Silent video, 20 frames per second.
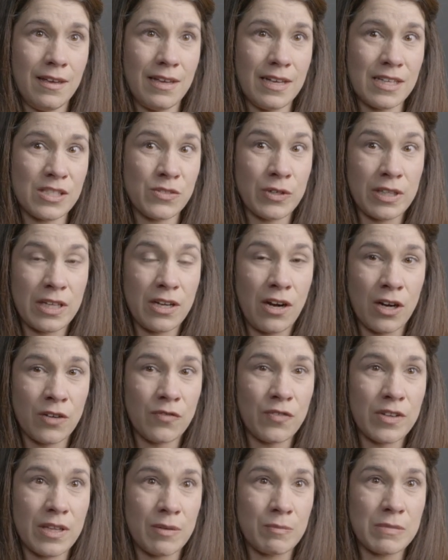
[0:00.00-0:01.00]
It's really hard
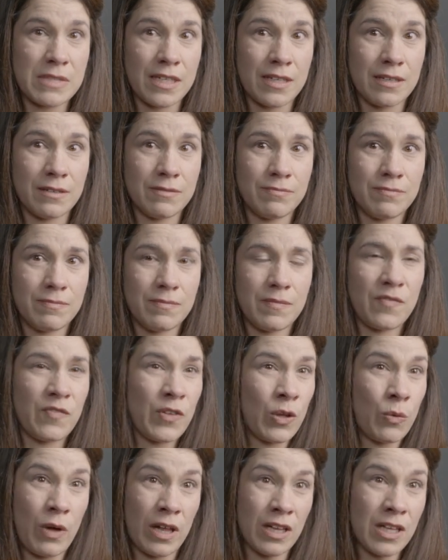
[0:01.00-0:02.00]
for them to
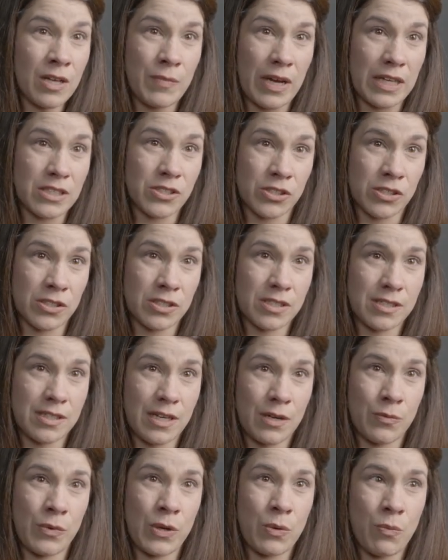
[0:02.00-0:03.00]
feel welcome at church,
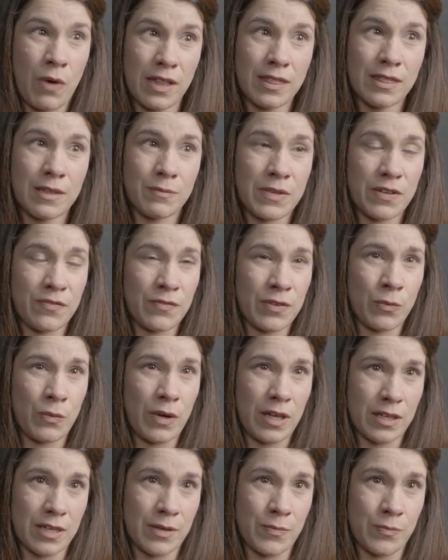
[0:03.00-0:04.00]
and we want them to feel
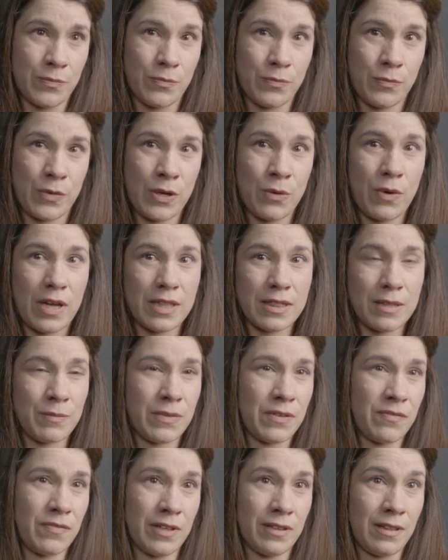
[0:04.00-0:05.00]
welcome. We want them
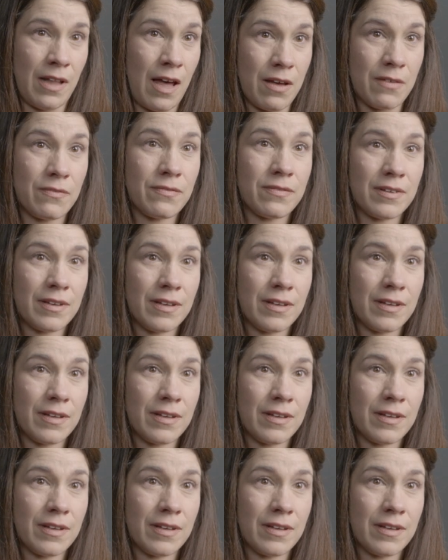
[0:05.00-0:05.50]
to feel love.